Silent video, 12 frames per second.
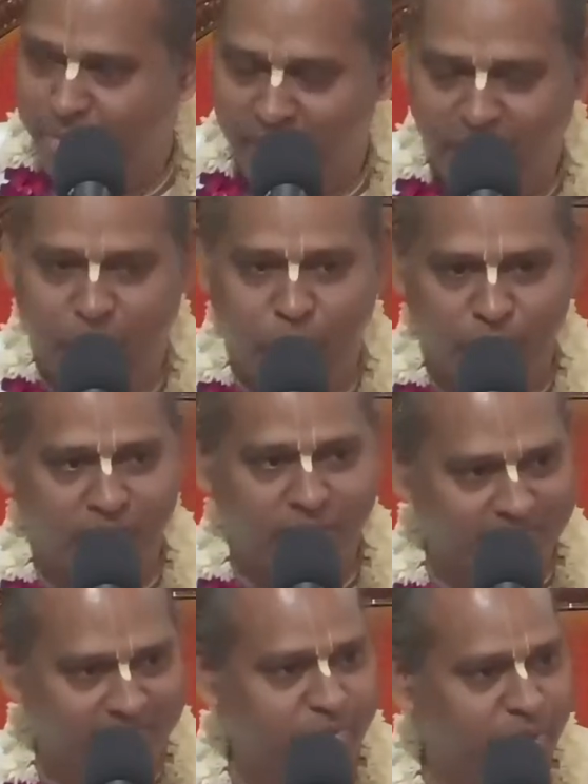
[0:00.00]
depending on
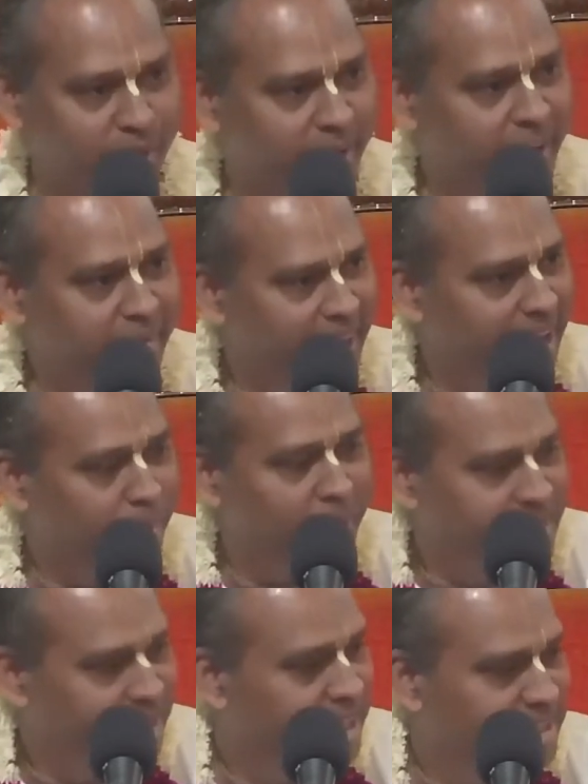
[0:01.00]
the driving
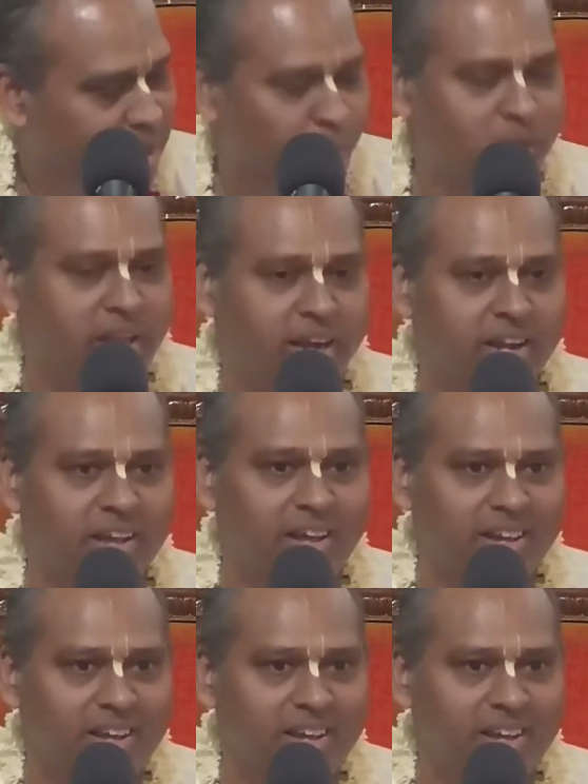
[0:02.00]
capacities and all that.